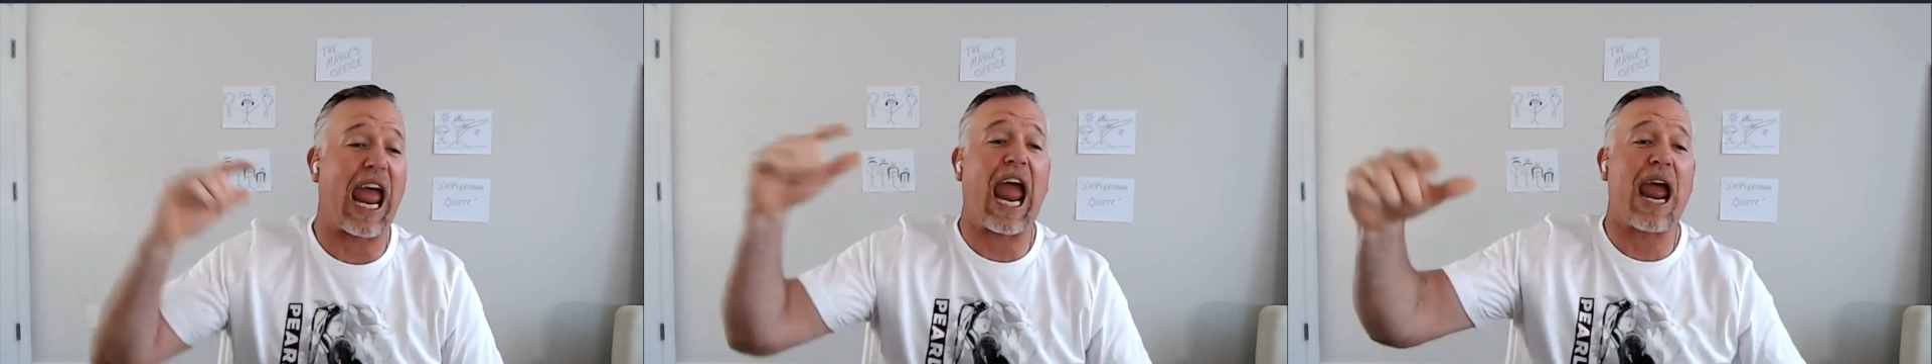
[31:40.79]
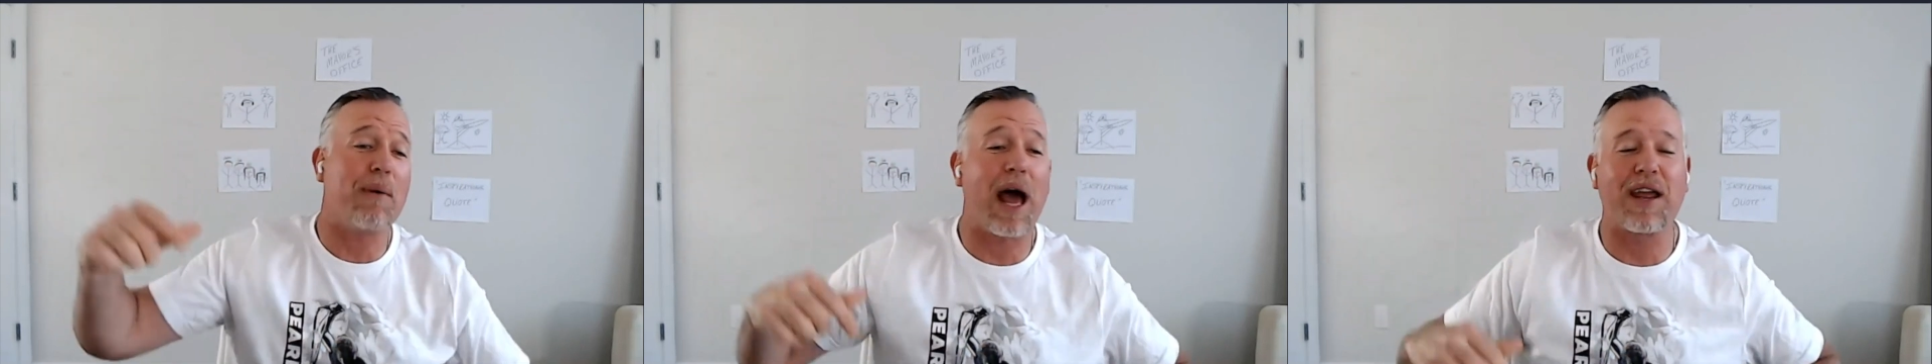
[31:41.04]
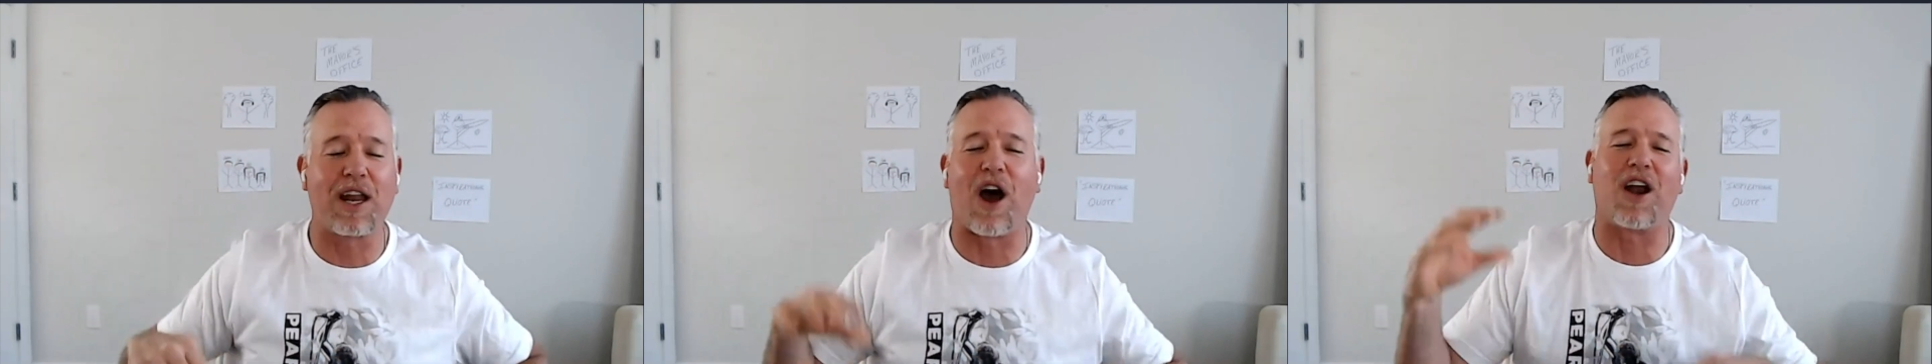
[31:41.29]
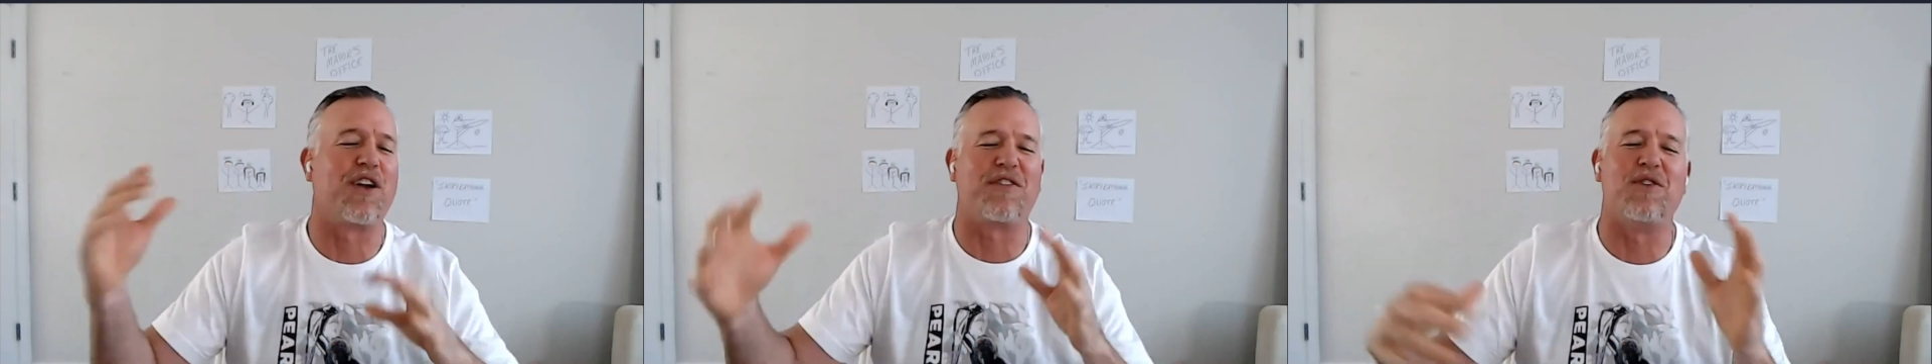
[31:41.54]
hey, well,
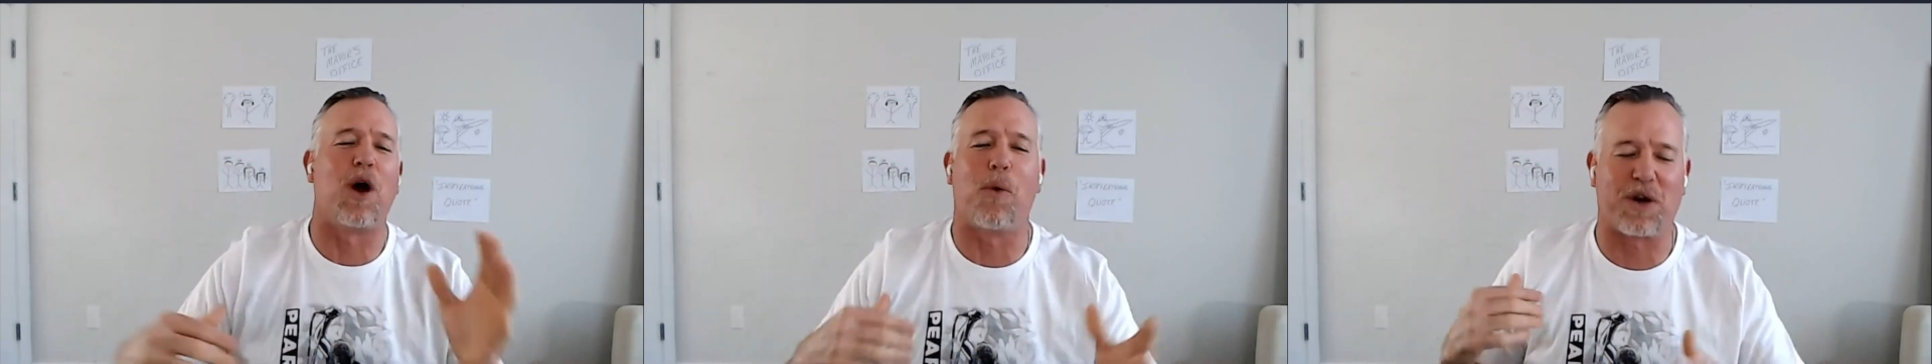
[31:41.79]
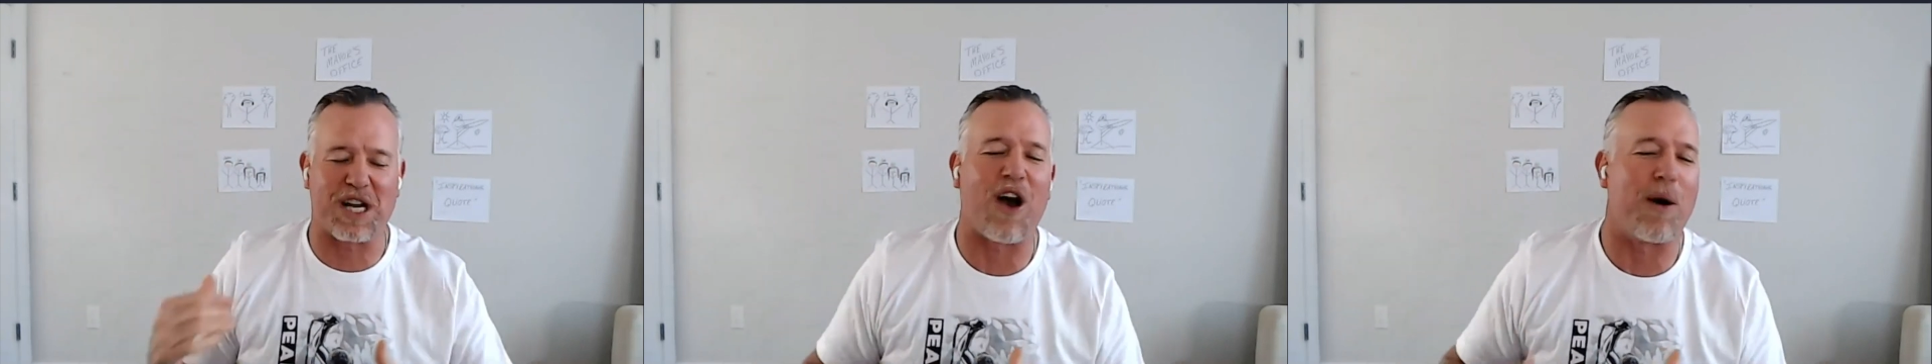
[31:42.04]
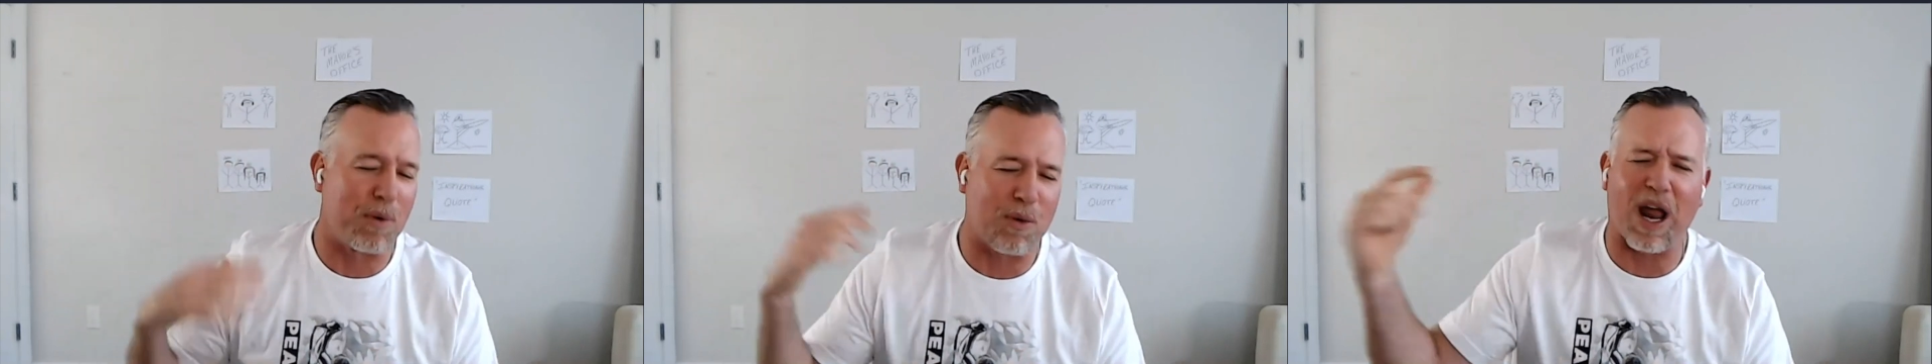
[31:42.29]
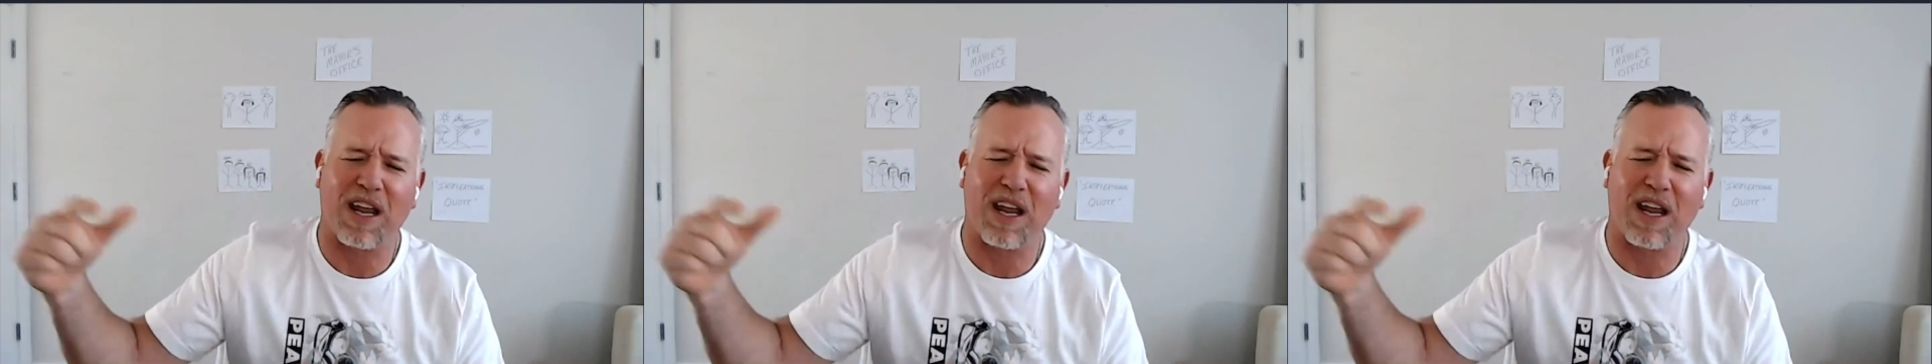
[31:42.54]
I don't even know we're yelling,